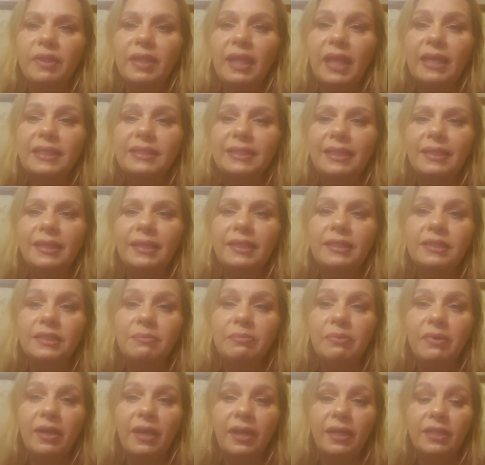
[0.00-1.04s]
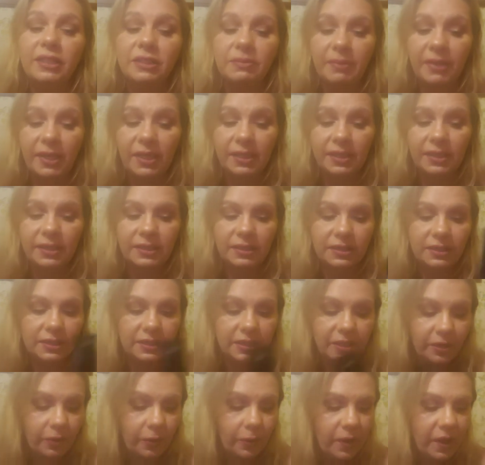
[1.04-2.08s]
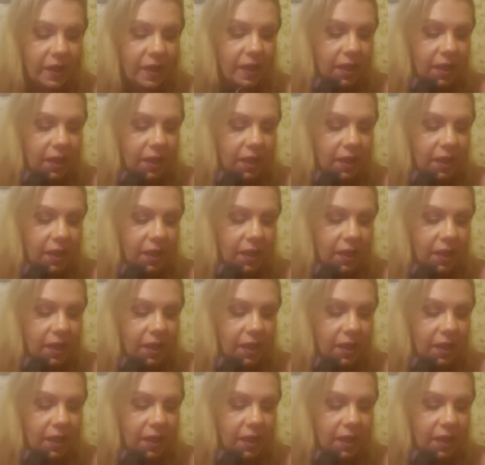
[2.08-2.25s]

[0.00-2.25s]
pleasantly surprised by this. So